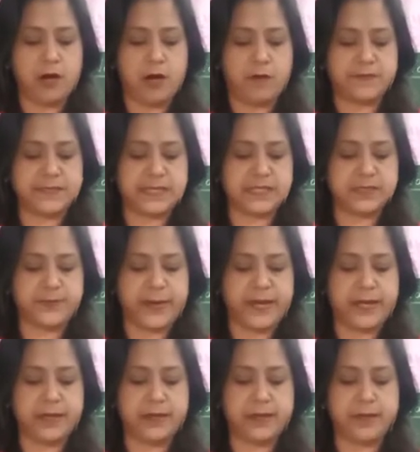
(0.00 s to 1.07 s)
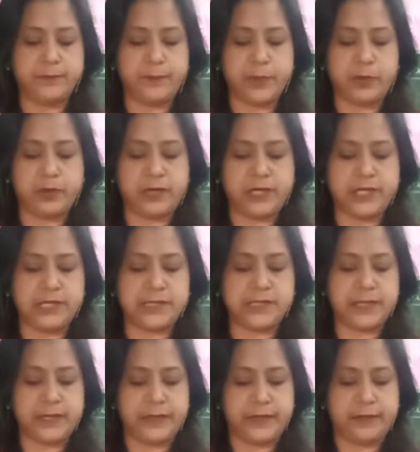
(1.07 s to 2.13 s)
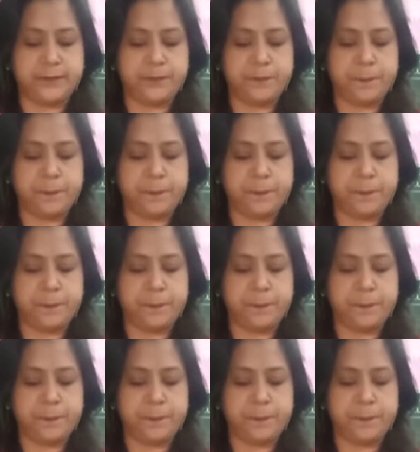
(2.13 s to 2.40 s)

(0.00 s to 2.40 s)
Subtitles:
of suspended impurities in it.